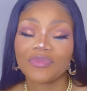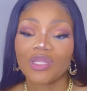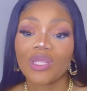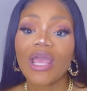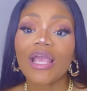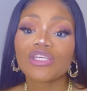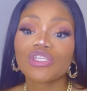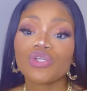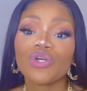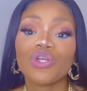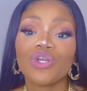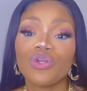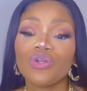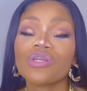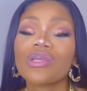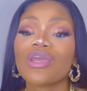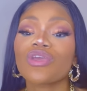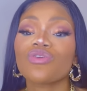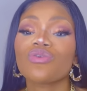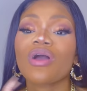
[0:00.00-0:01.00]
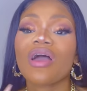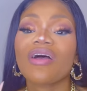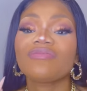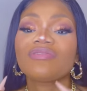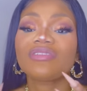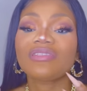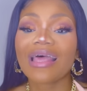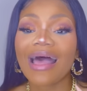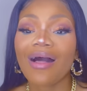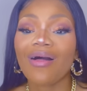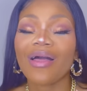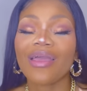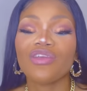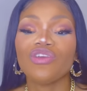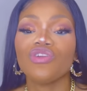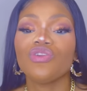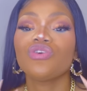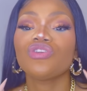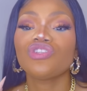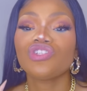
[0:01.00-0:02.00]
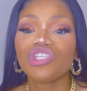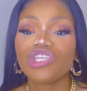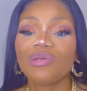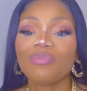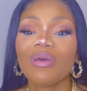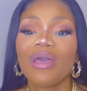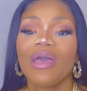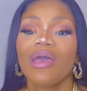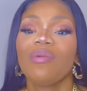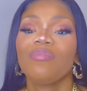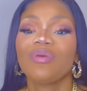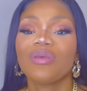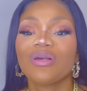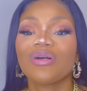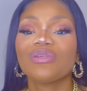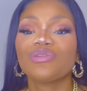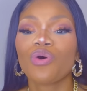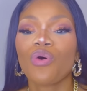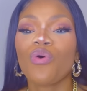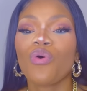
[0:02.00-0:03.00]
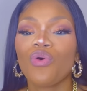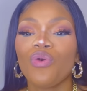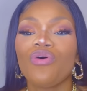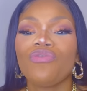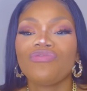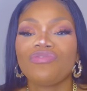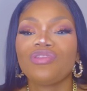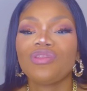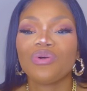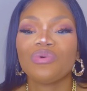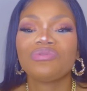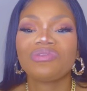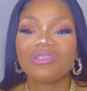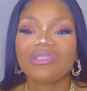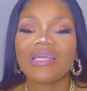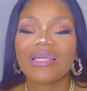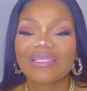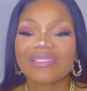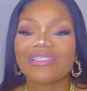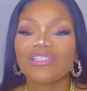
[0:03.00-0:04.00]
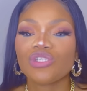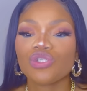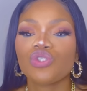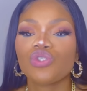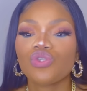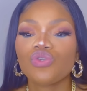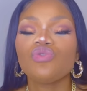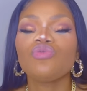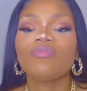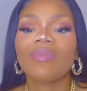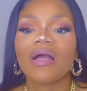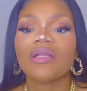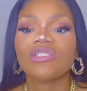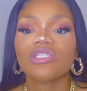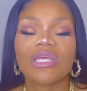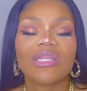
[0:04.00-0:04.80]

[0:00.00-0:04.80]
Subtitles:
You're actually going to look like you don't have style and you look cheap because all of those things are just too much.